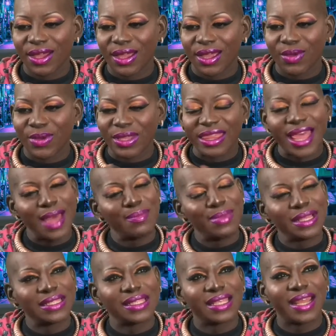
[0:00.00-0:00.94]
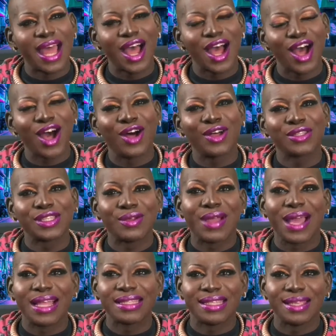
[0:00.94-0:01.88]
with that being said, I also
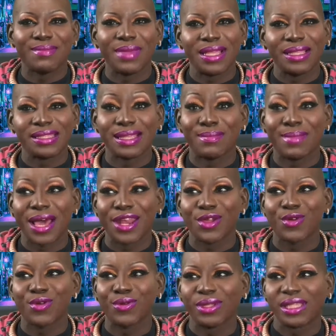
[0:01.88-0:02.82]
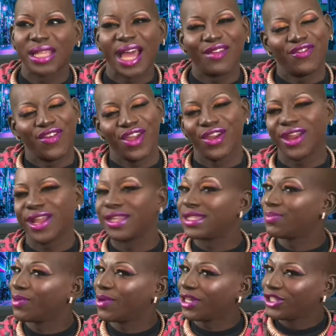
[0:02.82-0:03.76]
got to meet somebody who was like very
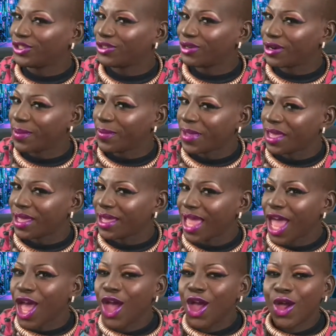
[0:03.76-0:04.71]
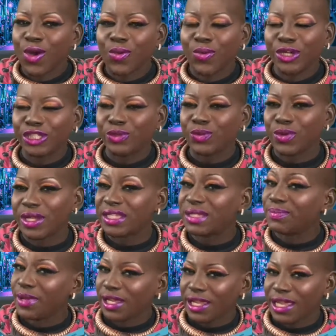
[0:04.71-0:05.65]
inspirational to me, which was
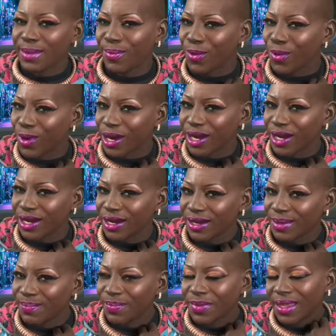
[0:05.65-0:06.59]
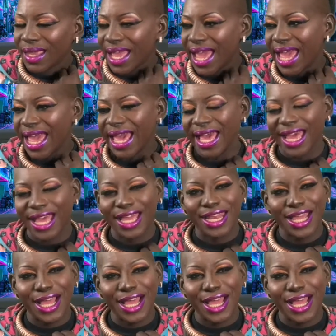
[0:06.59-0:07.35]
Billy Porter. And